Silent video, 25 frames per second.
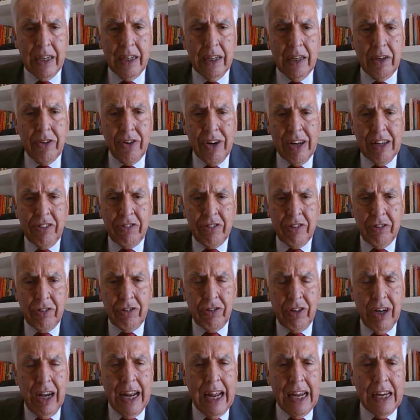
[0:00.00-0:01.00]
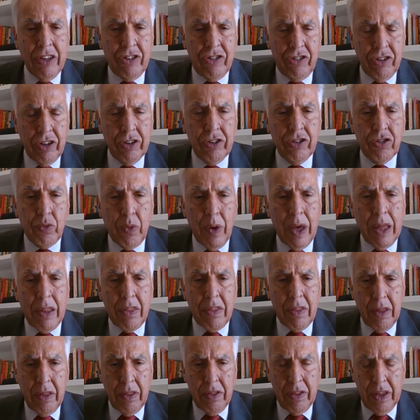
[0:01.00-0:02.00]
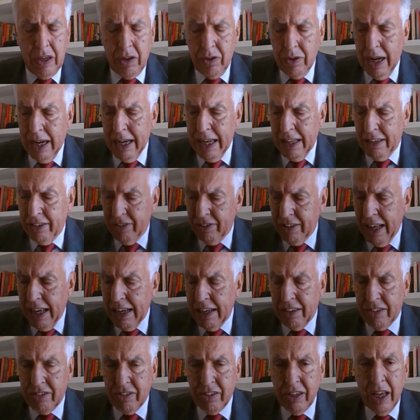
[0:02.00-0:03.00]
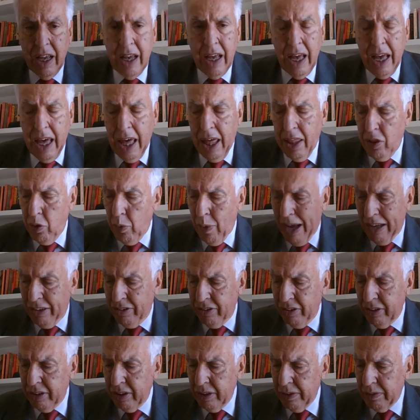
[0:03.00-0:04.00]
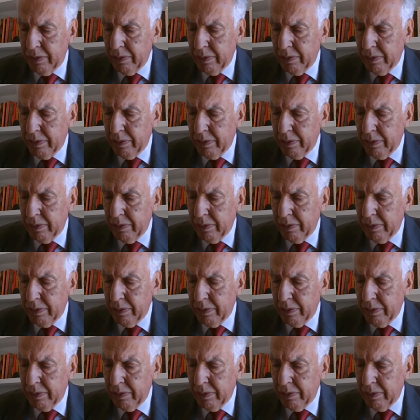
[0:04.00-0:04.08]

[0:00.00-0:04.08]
Greece's relations with the United States and the West.